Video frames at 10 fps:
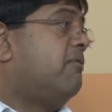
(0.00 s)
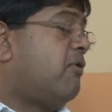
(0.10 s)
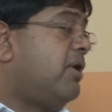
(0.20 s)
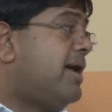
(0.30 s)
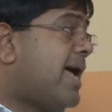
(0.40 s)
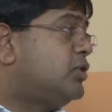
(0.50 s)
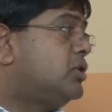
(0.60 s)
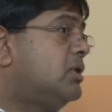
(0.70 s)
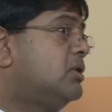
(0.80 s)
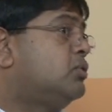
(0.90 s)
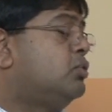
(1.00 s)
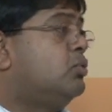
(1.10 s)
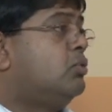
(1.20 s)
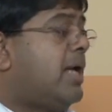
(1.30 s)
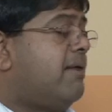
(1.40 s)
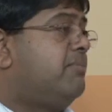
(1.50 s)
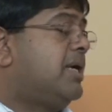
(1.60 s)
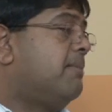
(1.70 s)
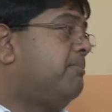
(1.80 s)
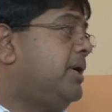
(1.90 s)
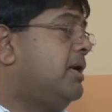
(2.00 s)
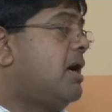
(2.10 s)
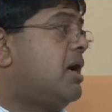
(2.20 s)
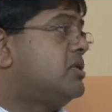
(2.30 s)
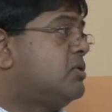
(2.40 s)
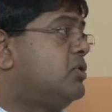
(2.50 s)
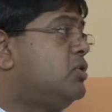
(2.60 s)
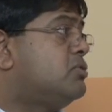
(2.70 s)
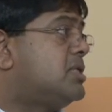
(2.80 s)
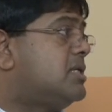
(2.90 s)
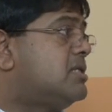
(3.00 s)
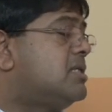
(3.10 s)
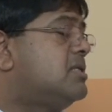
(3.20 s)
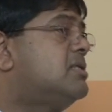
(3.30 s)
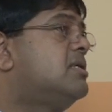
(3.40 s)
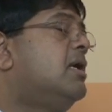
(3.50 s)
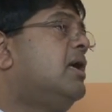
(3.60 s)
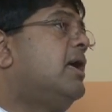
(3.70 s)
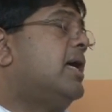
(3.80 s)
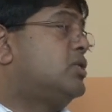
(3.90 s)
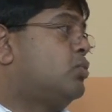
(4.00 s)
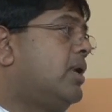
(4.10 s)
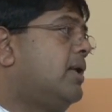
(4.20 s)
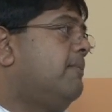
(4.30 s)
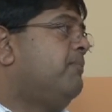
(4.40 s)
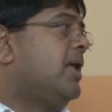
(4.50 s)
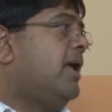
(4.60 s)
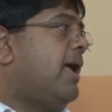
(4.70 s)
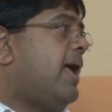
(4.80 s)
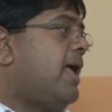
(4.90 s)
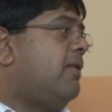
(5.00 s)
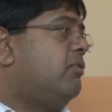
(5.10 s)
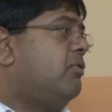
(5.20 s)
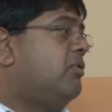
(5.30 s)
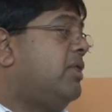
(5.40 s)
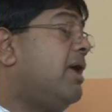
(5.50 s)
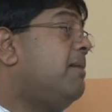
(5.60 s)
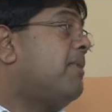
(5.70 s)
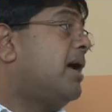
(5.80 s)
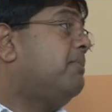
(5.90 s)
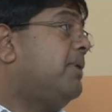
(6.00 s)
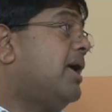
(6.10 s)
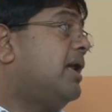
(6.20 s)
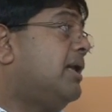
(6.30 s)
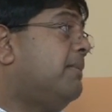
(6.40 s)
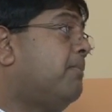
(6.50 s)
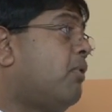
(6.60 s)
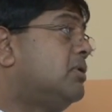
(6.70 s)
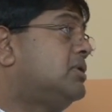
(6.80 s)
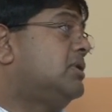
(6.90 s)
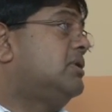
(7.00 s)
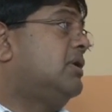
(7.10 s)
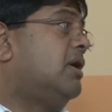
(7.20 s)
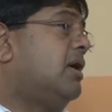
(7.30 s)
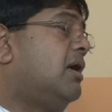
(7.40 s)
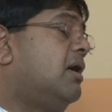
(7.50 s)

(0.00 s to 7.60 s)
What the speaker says: foreign nationals who have become PRs or new citizens as well, and they might be an important